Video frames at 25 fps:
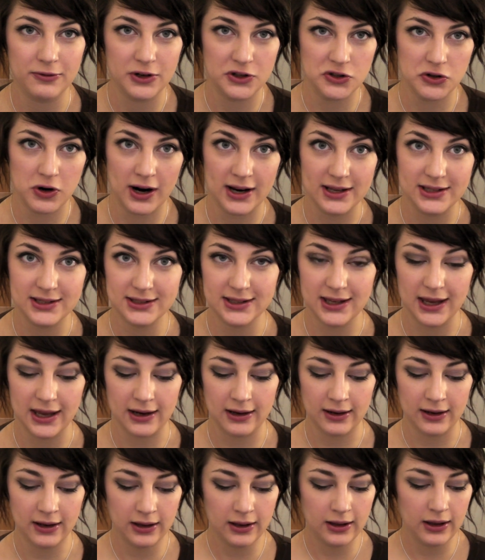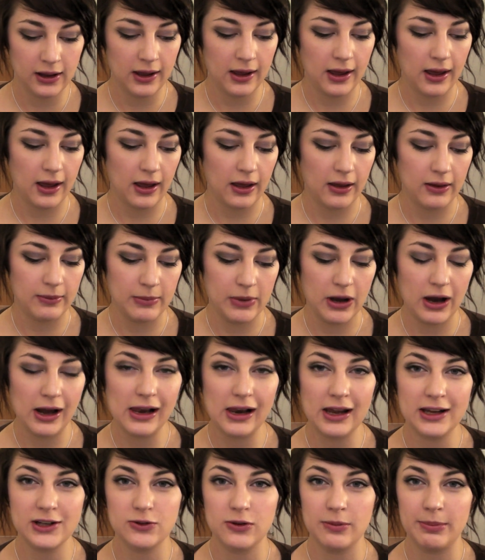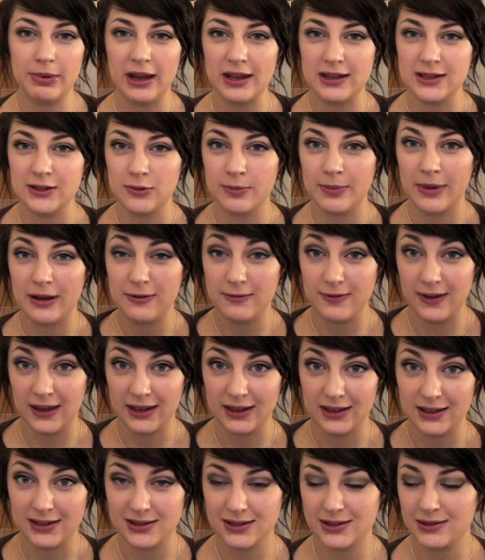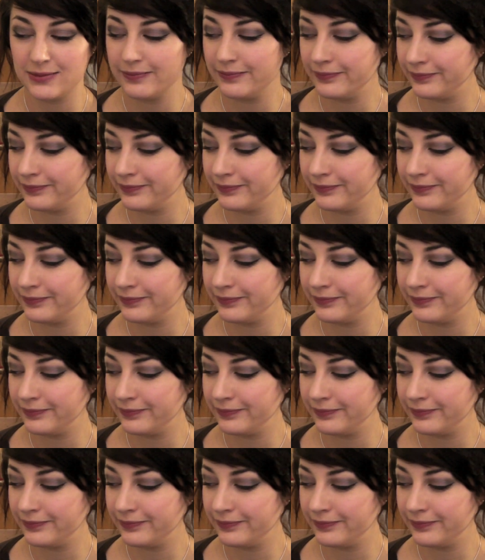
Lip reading: for dry skin. I like to apply this on my fingers.